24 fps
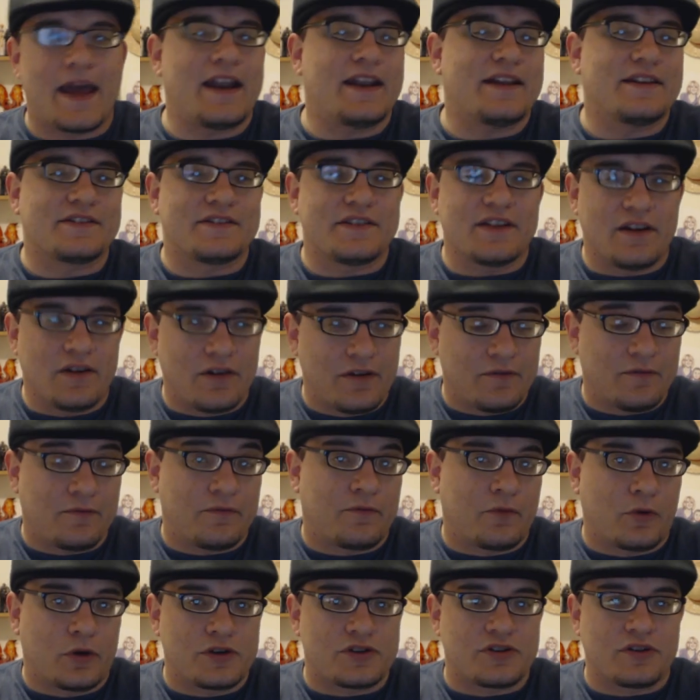That is,
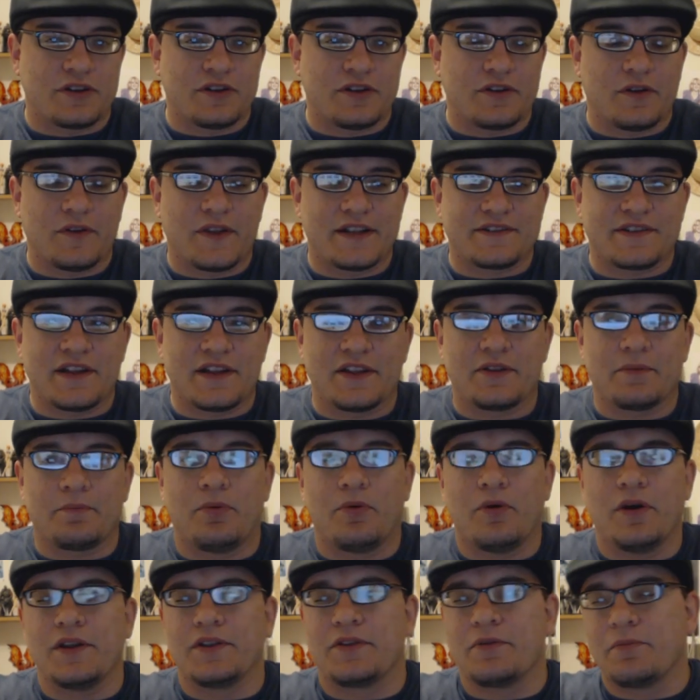unfortunately, uh, though, that's not the
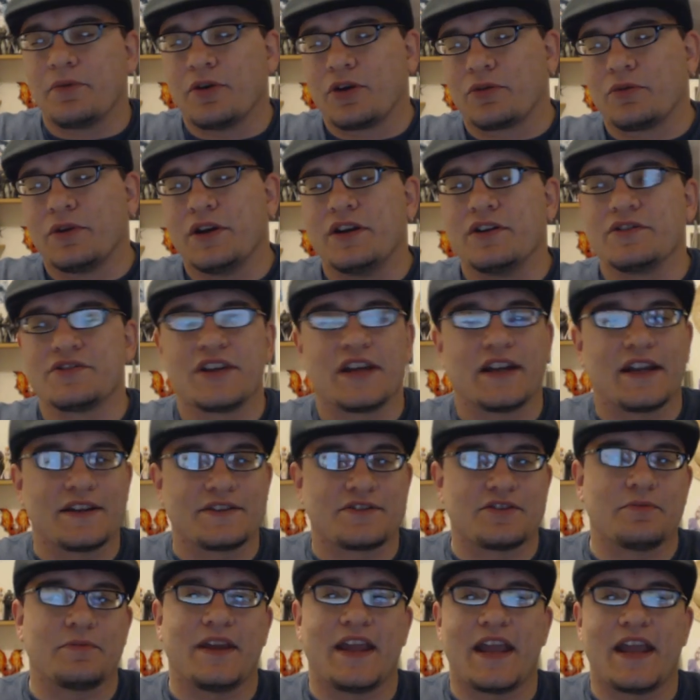point. The book readers, I
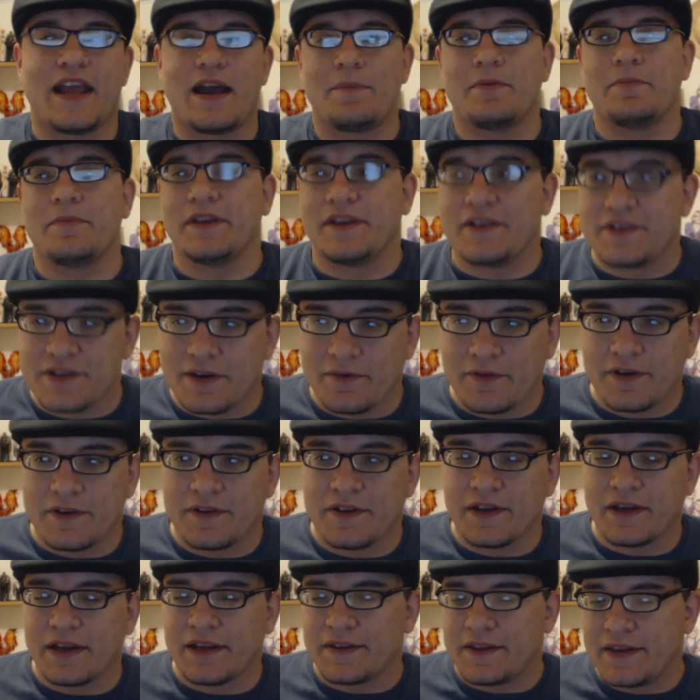guess, will be happy because
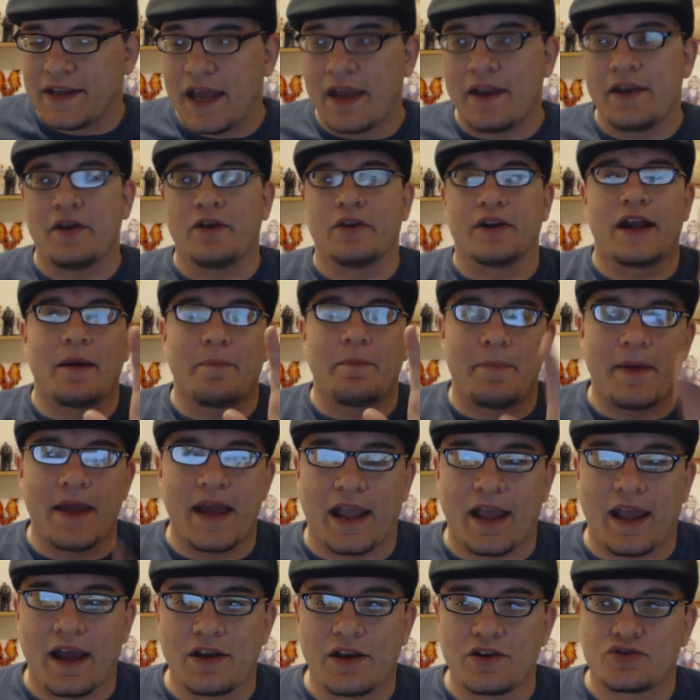everything at the end here got
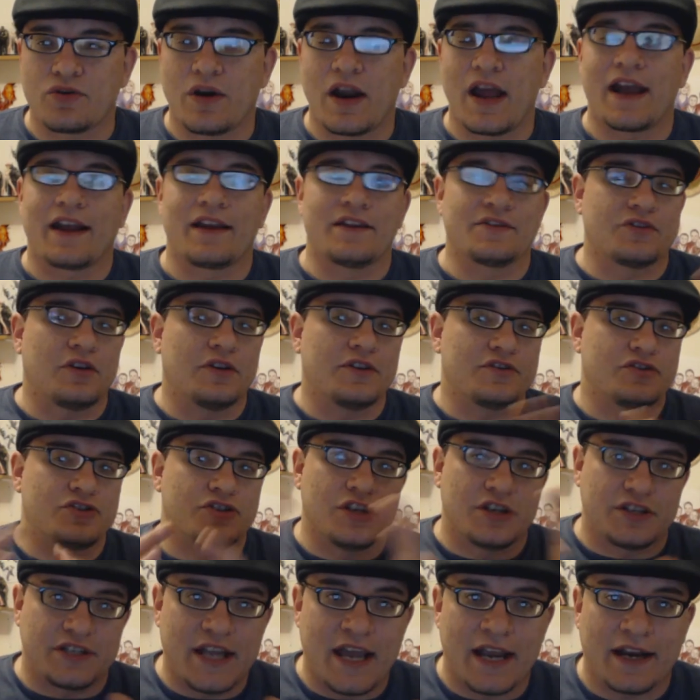back on track because all this
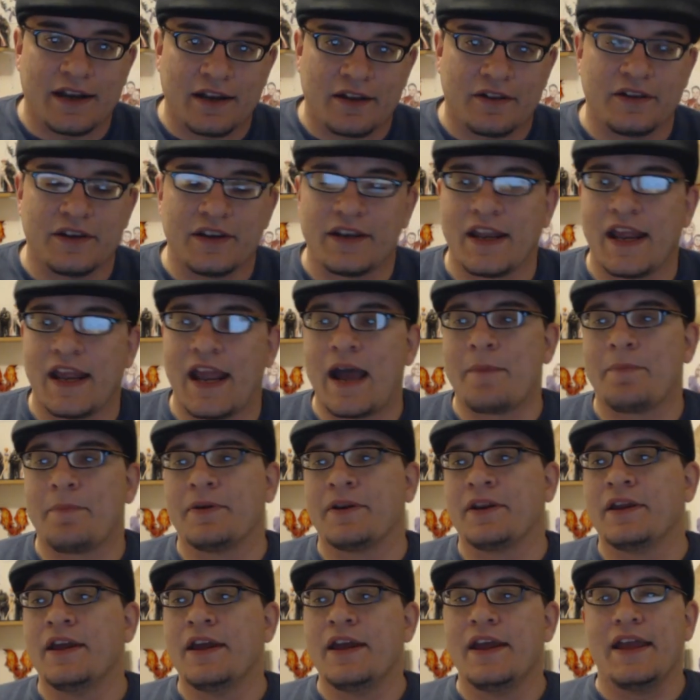shit technically didn't
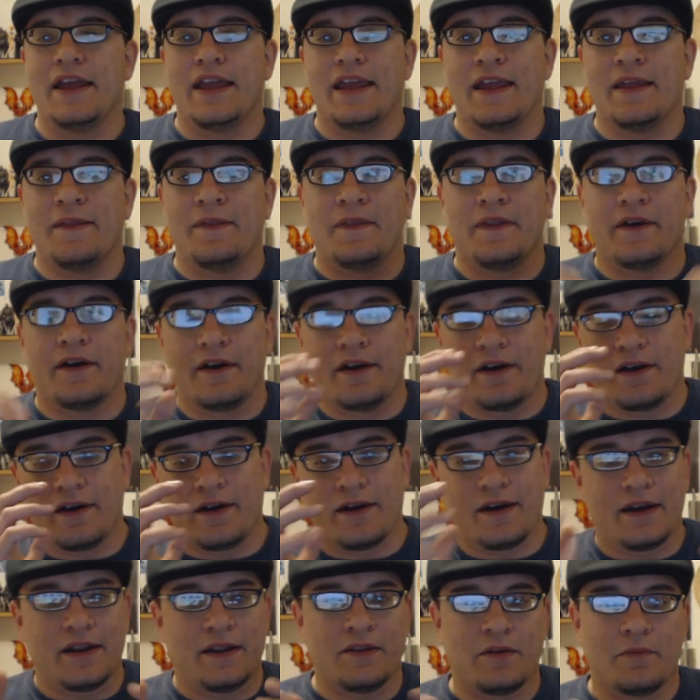happen in the
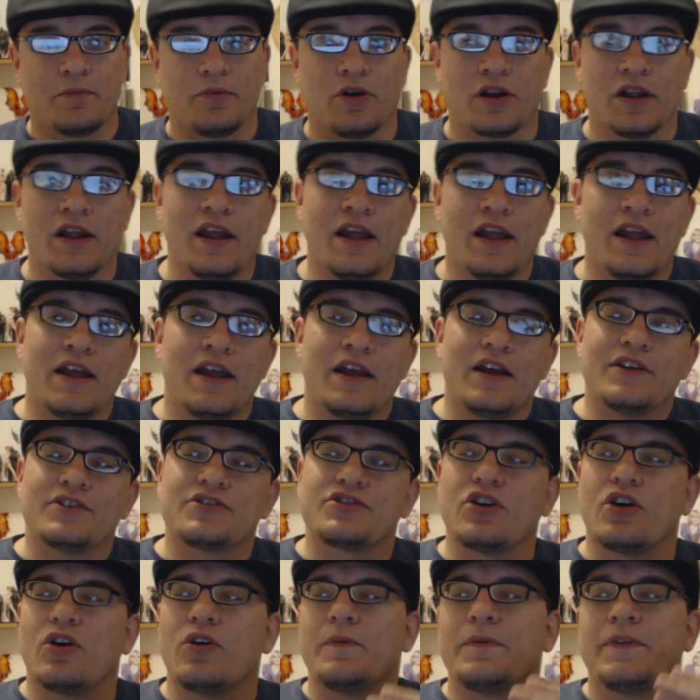uh, in the book.
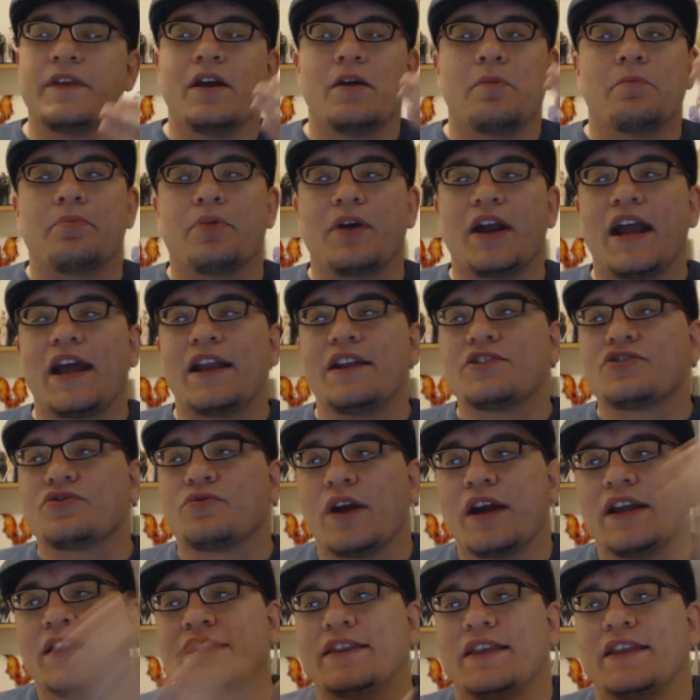So Bran is